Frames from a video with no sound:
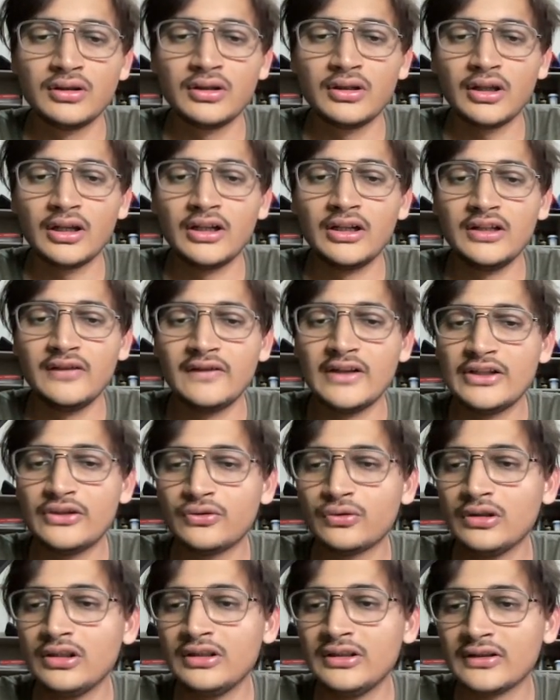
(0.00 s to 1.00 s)
and
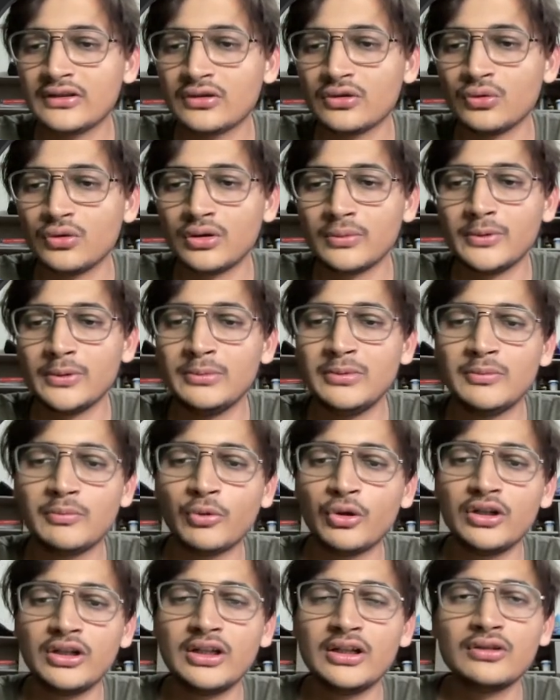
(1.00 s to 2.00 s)
eventually this node will be
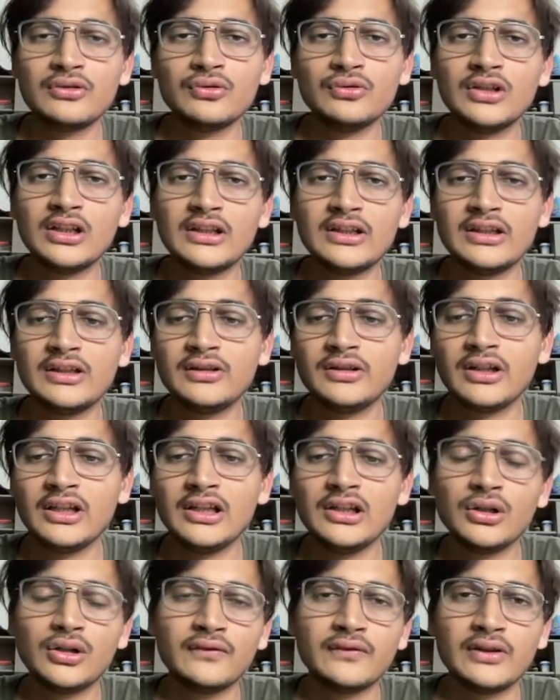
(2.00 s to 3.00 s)
pointing to the
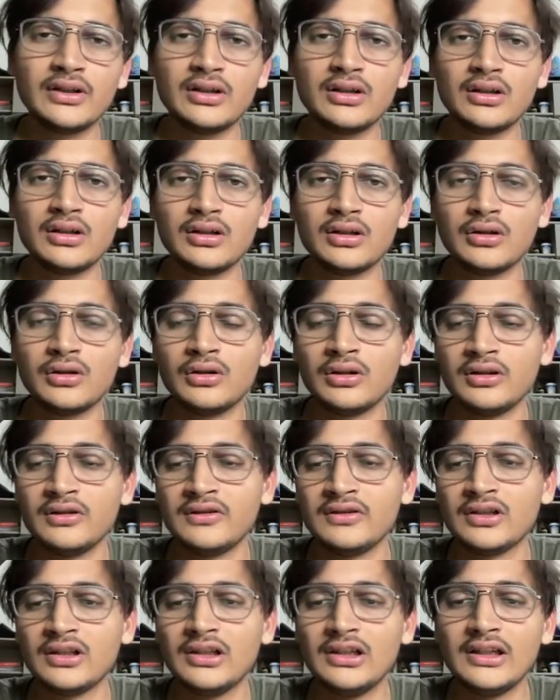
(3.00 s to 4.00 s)
tail of a
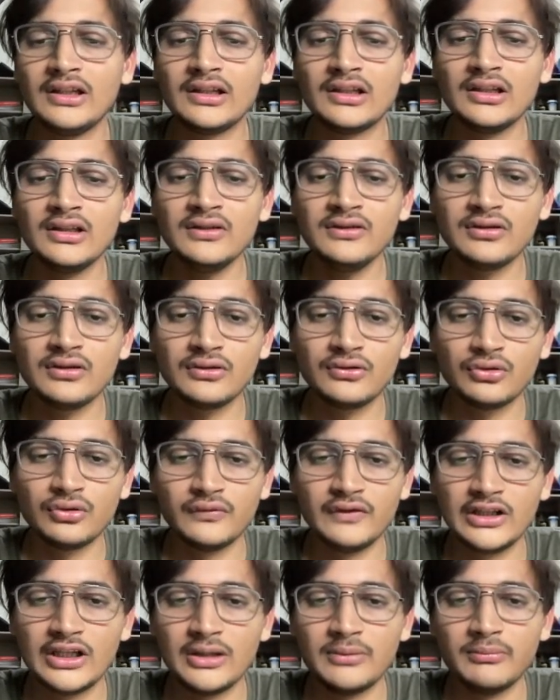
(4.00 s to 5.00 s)
original linked list. So
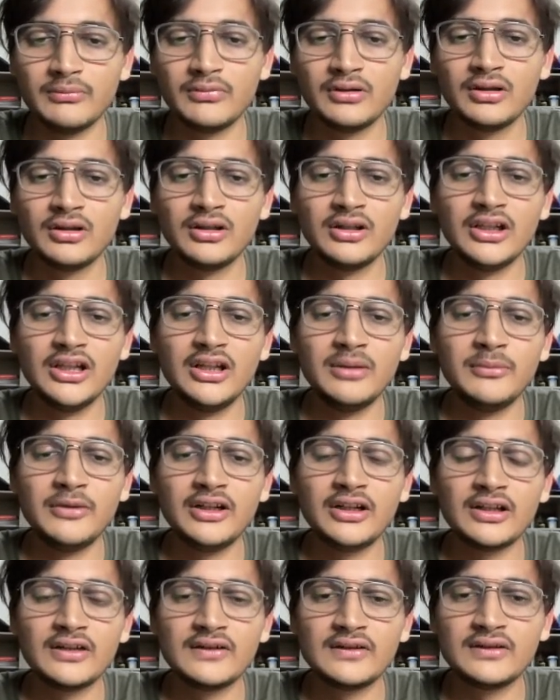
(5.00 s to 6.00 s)
we can name
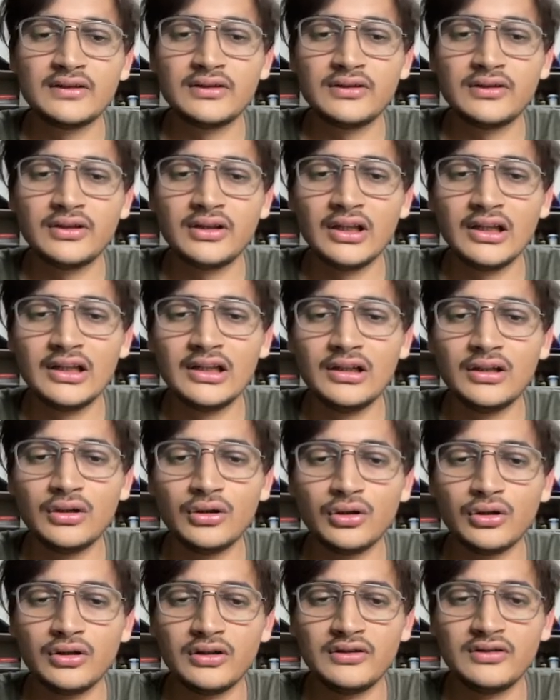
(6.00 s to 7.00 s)
it as tail
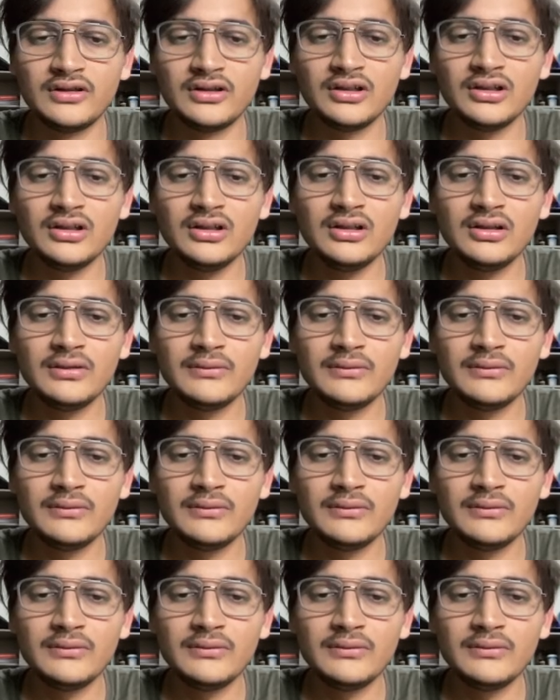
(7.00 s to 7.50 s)
original